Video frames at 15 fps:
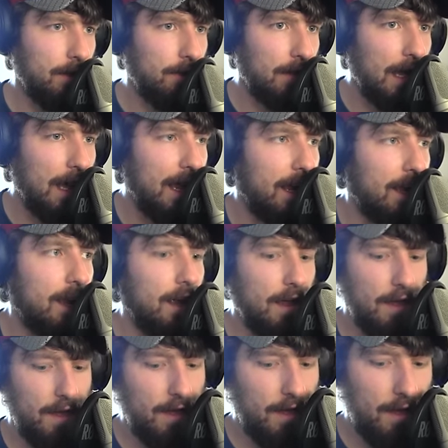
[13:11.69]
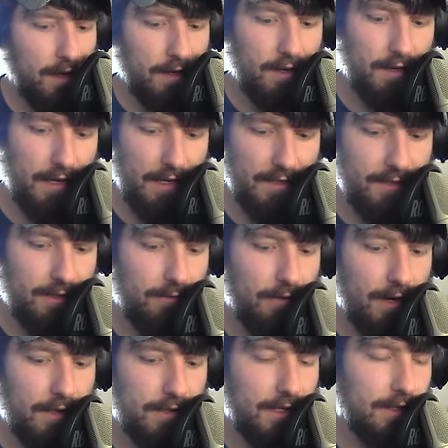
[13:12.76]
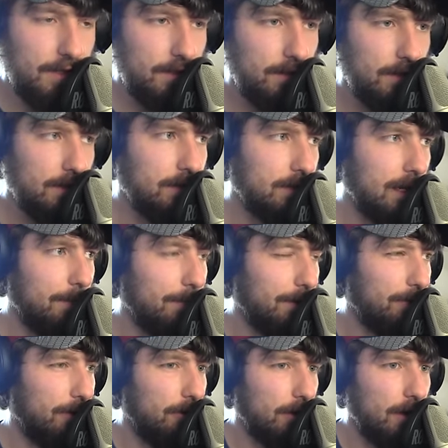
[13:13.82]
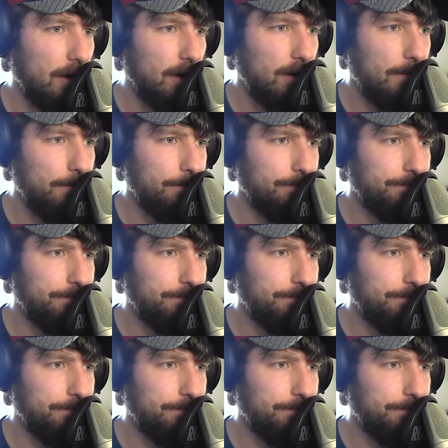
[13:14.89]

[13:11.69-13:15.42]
Okay. Goodness, why is this stop at phone call?